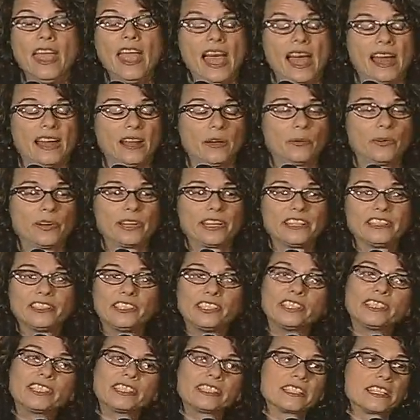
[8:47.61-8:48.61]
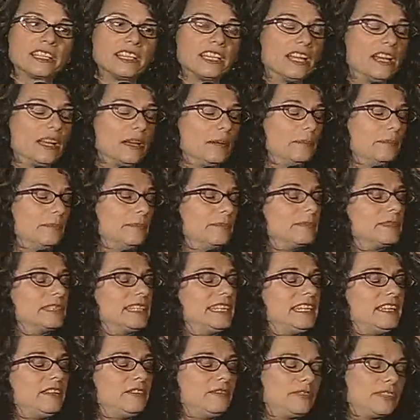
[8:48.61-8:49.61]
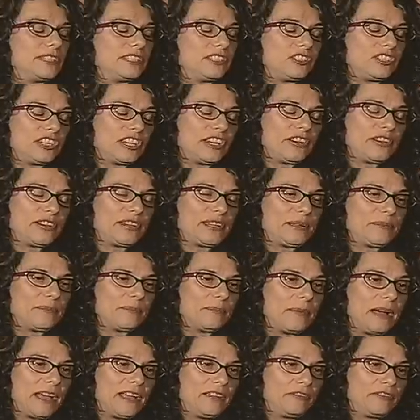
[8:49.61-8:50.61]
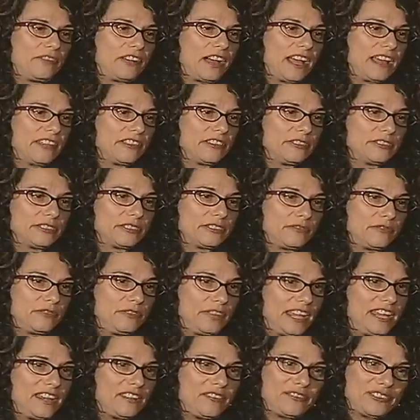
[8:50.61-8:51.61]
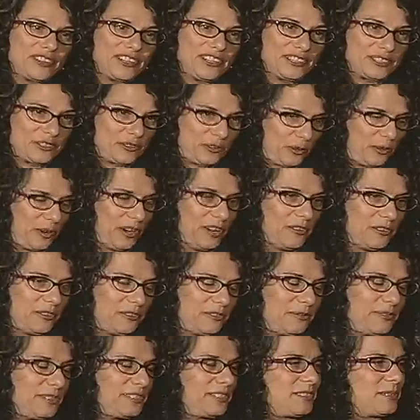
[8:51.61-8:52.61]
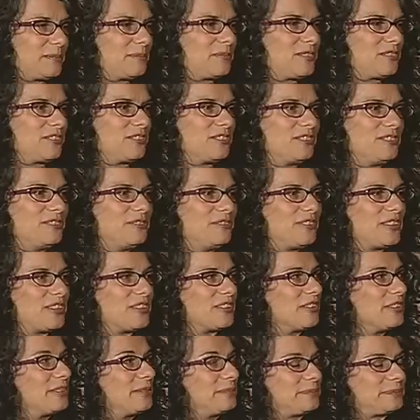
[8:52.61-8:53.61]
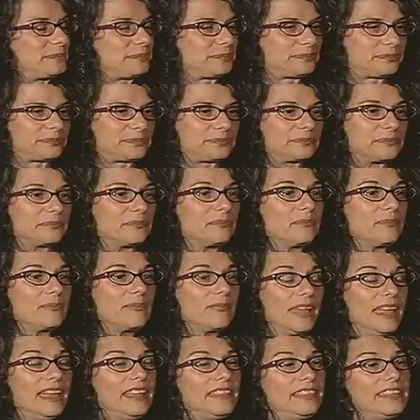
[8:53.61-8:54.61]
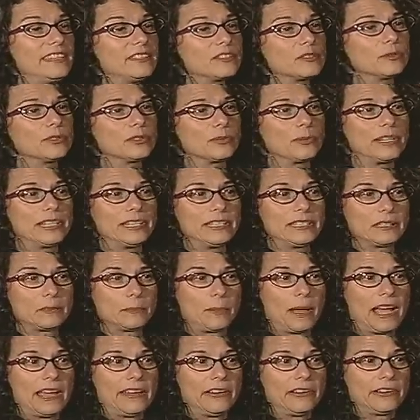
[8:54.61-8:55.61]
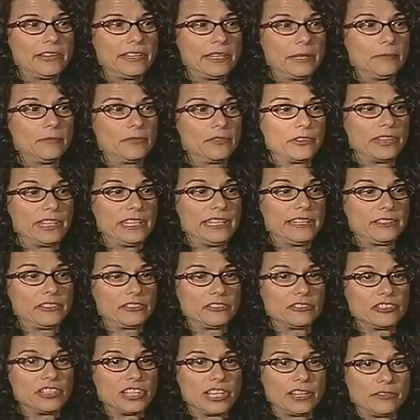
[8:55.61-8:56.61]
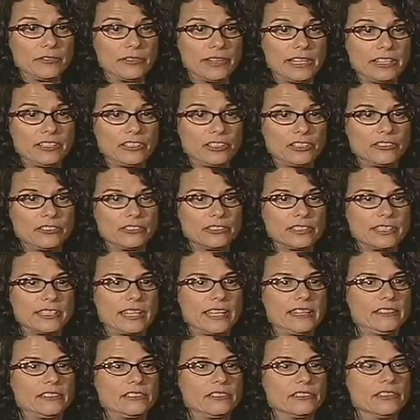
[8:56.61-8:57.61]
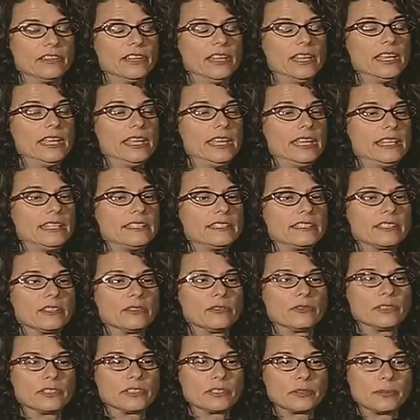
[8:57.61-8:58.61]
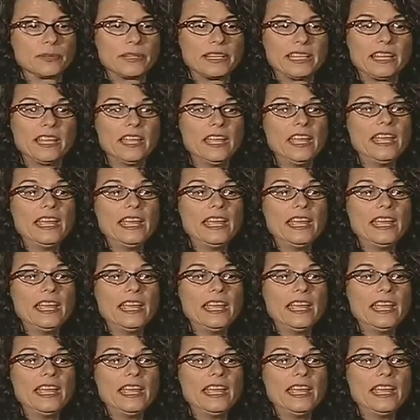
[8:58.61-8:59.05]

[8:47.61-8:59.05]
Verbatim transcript: And I want to just um, leave with sharing my father's favorite quote, which I'm sure you've heard. And this was what inspired him for the Intergenerational Center in Silver Spring.